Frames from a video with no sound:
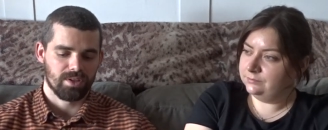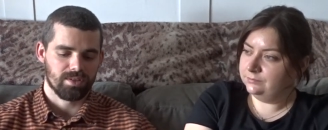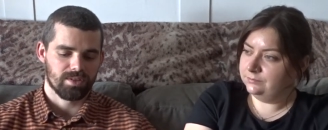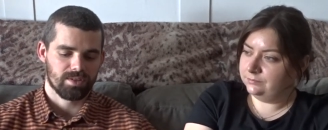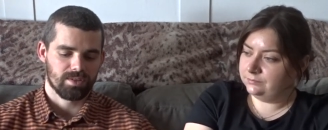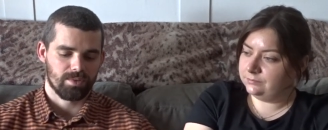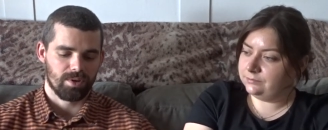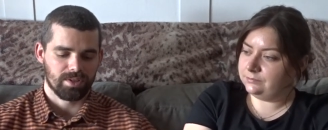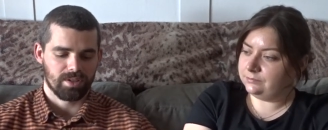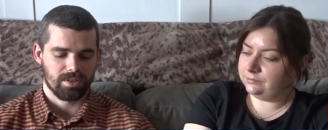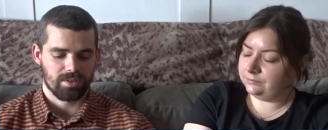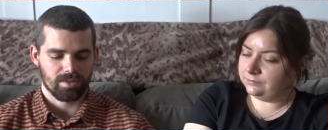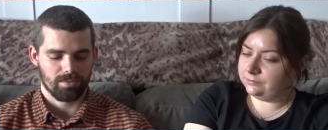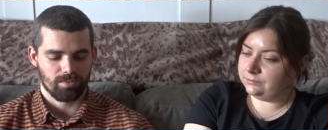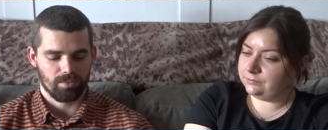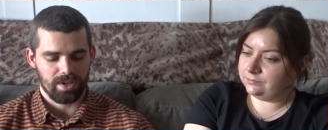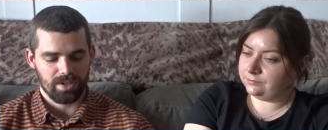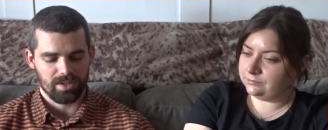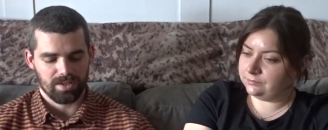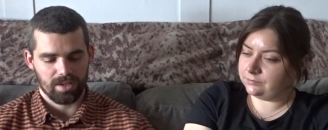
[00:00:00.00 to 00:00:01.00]
Speaker 1: is so I did some
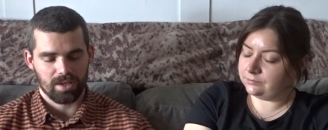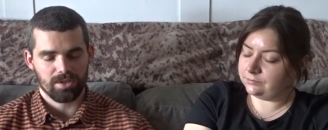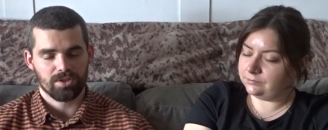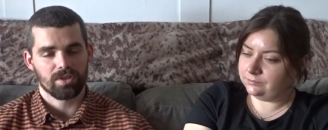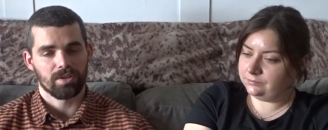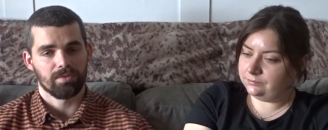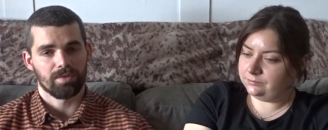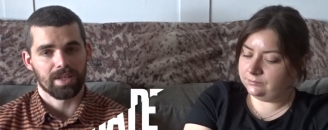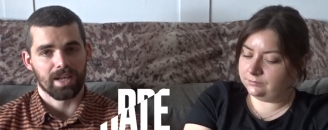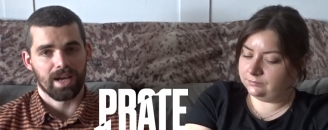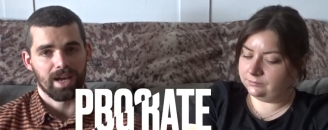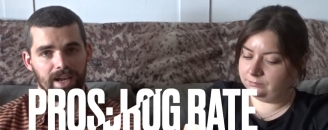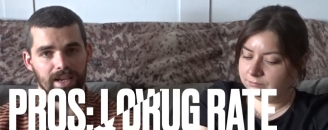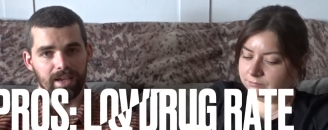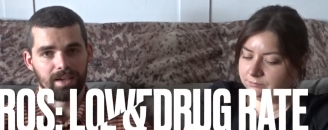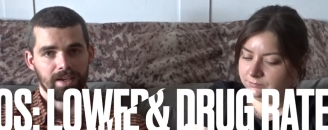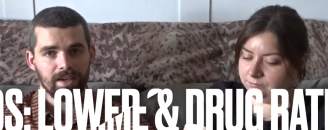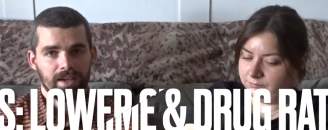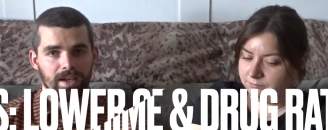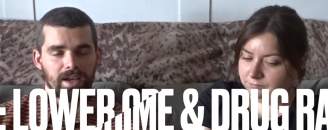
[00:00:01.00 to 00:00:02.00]
research the other
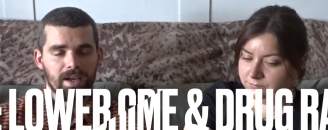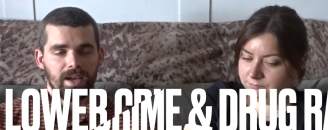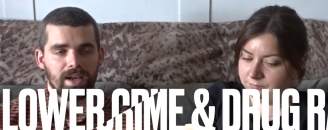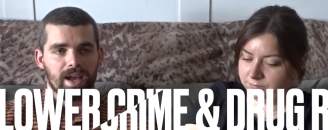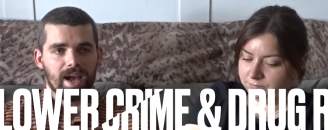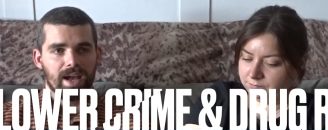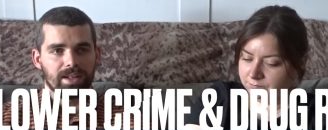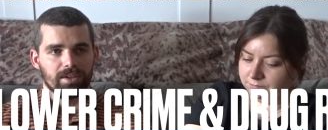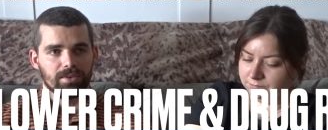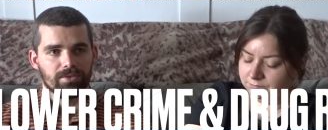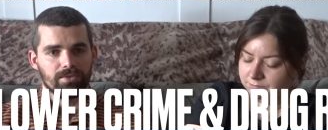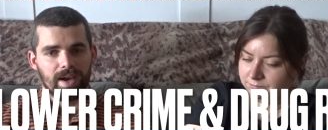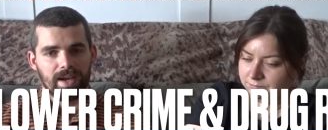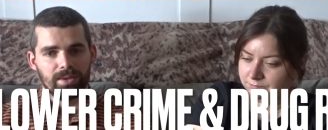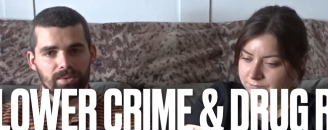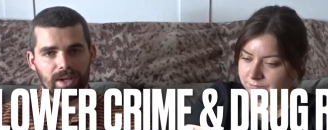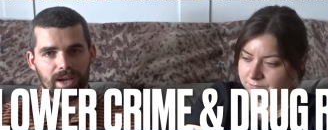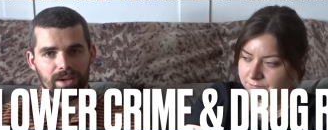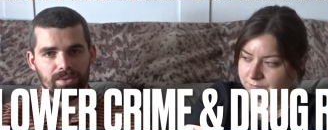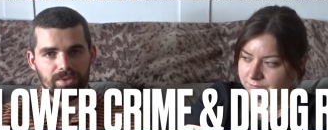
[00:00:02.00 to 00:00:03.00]
day and I
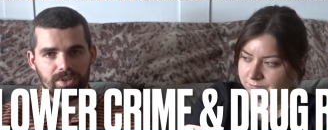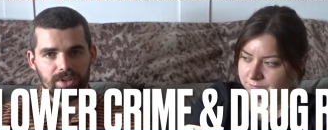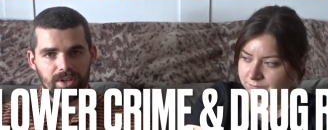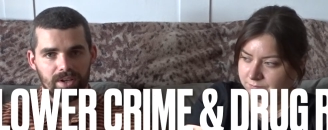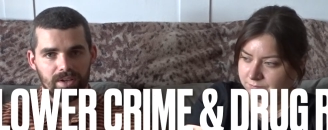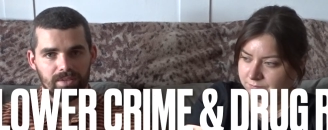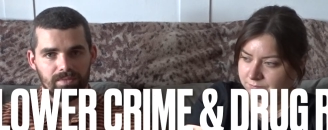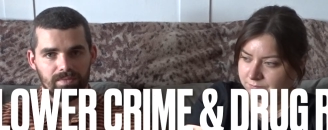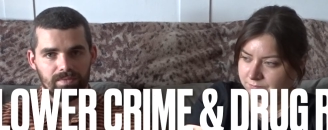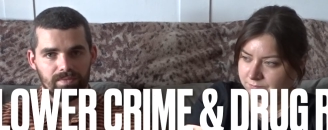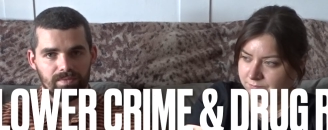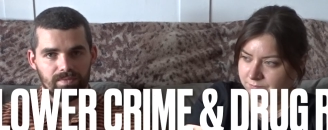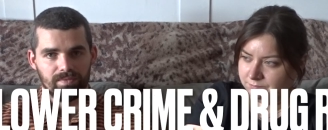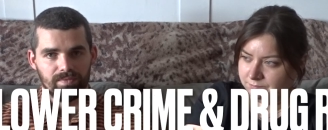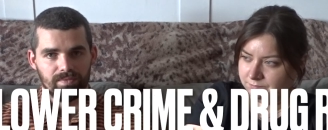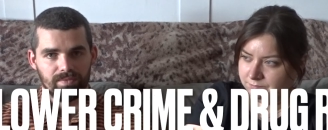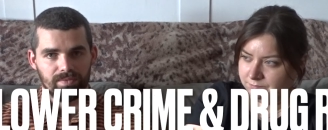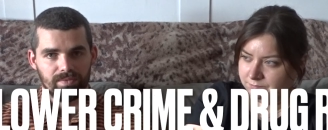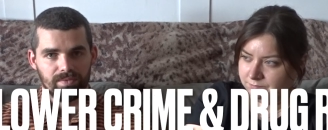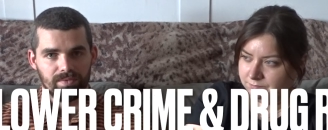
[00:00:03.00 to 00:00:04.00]
found out that
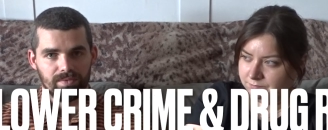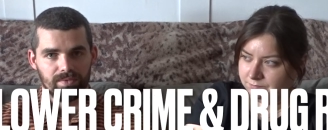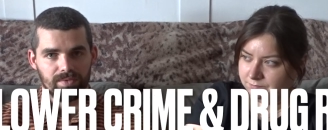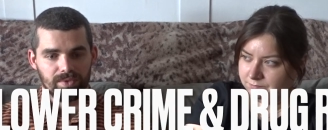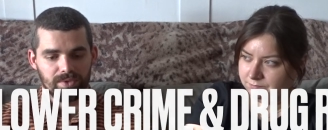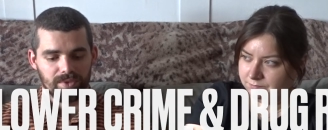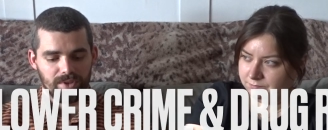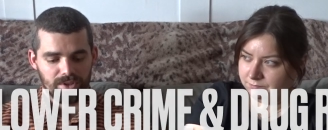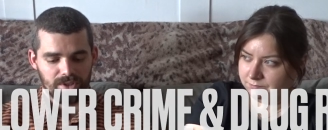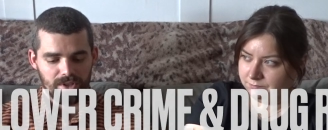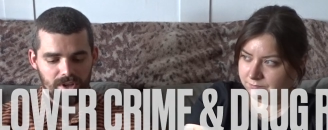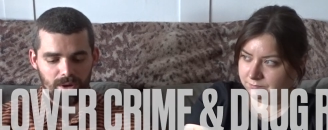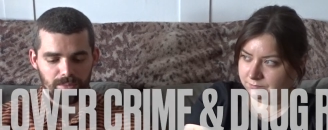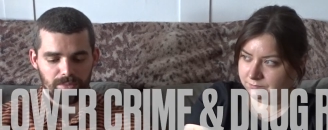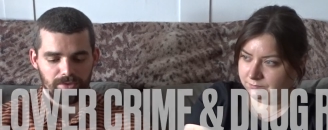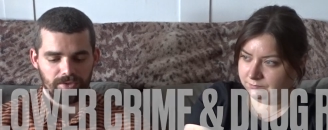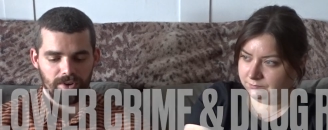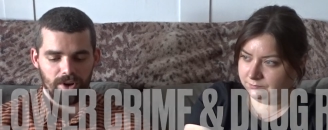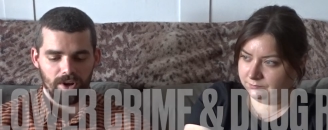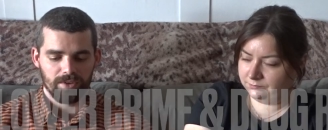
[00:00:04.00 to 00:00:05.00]
the top
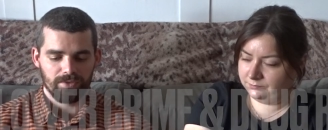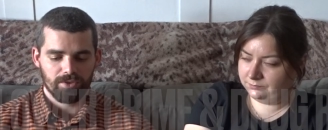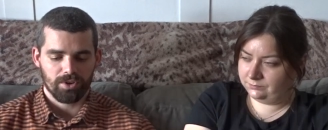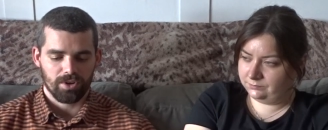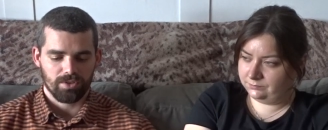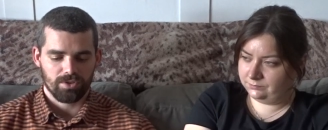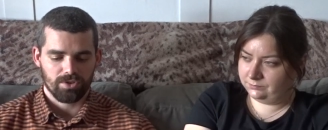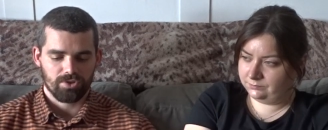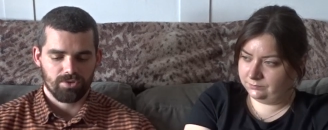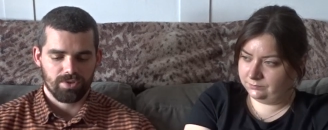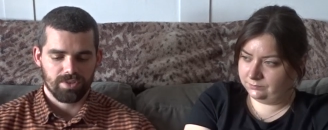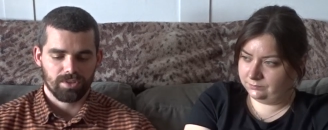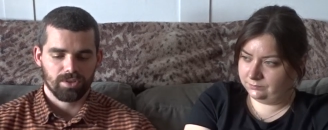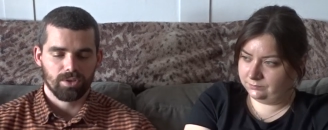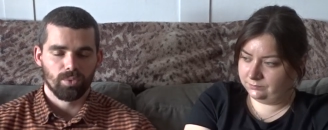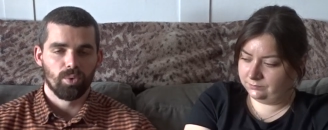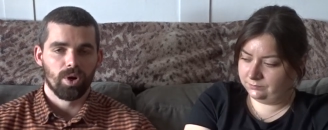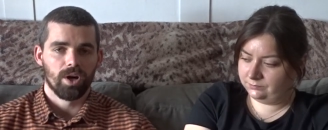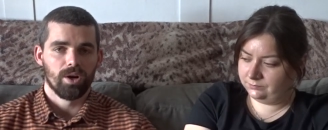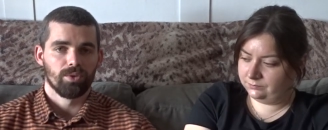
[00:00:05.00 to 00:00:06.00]
five countries in the
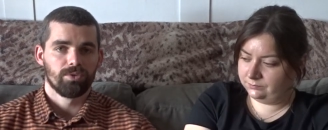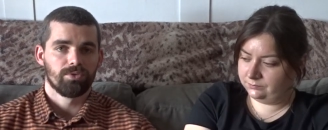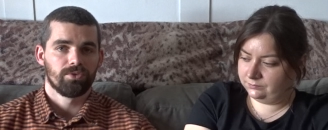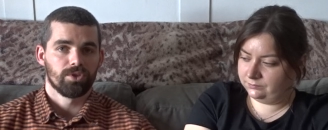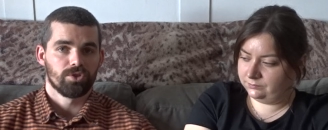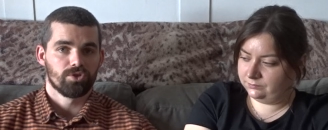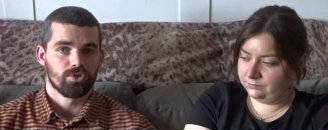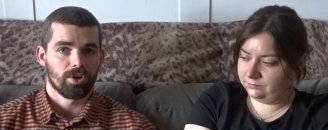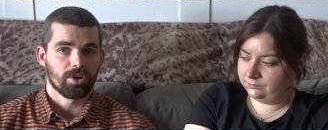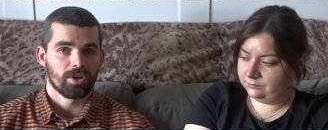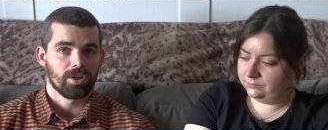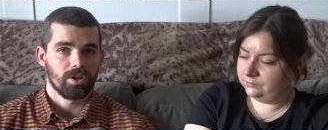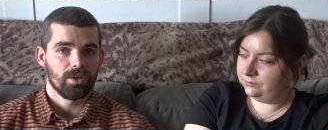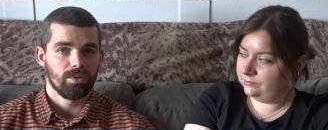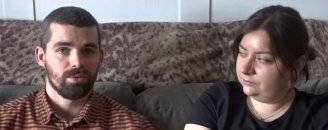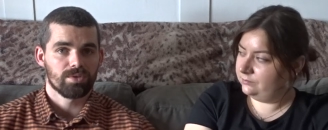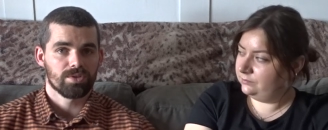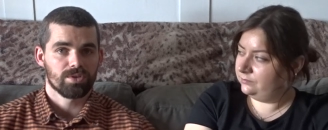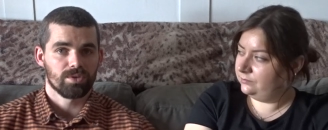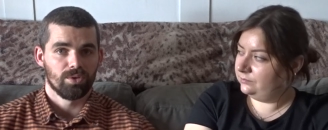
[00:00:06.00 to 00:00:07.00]
world for drug
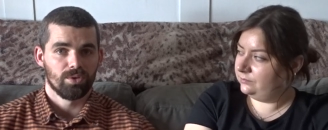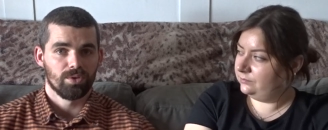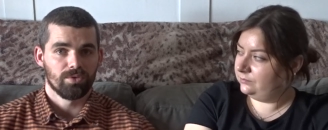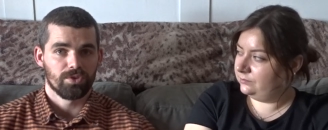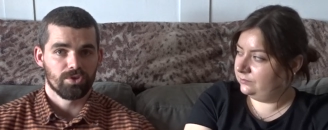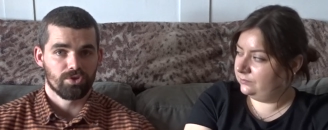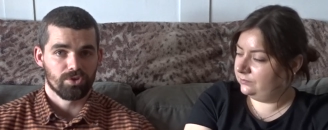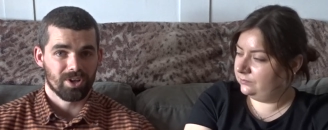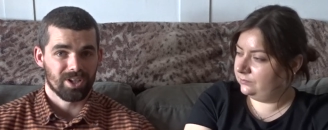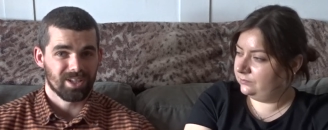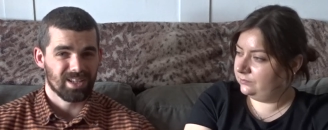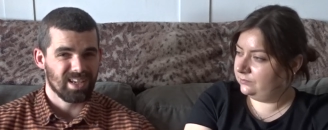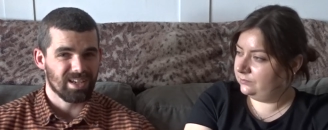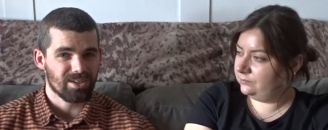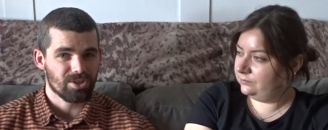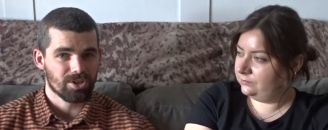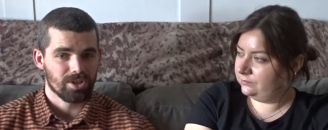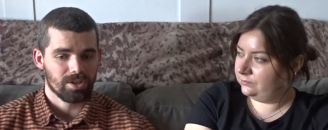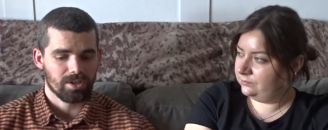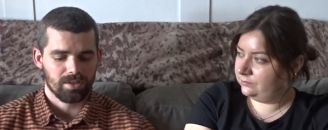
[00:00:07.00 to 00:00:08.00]
use or for drug
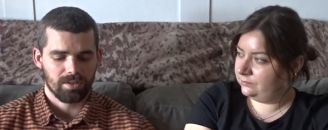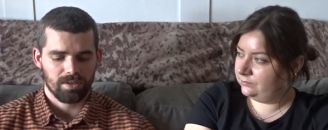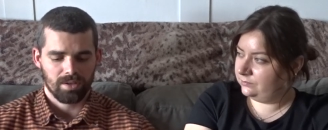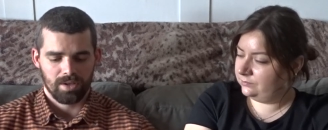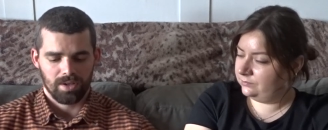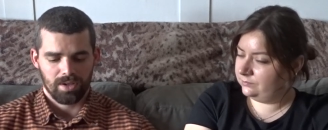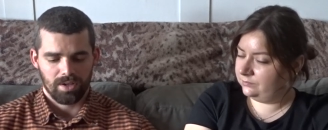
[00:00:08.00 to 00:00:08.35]
addiction.